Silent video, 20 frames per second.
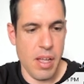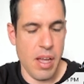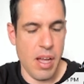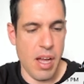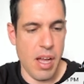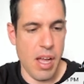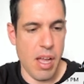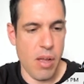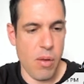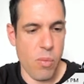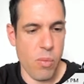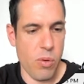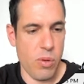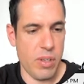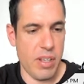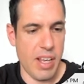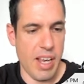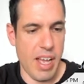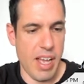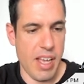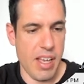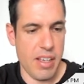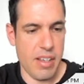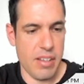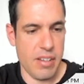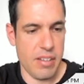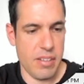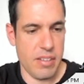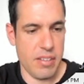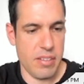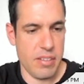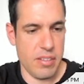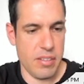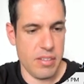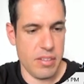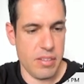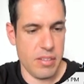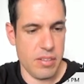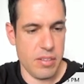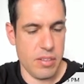I would like
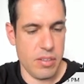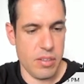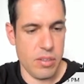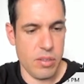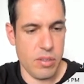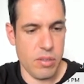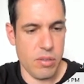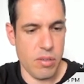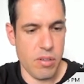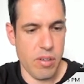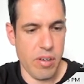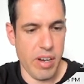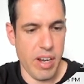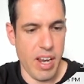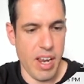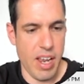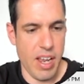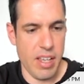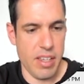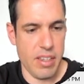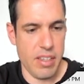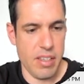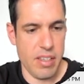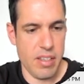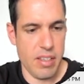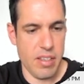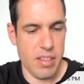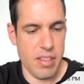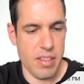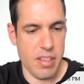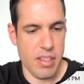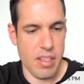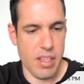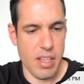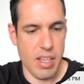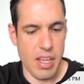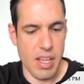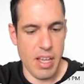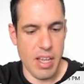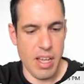to create
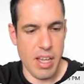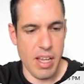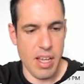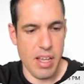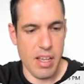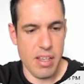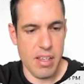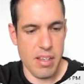a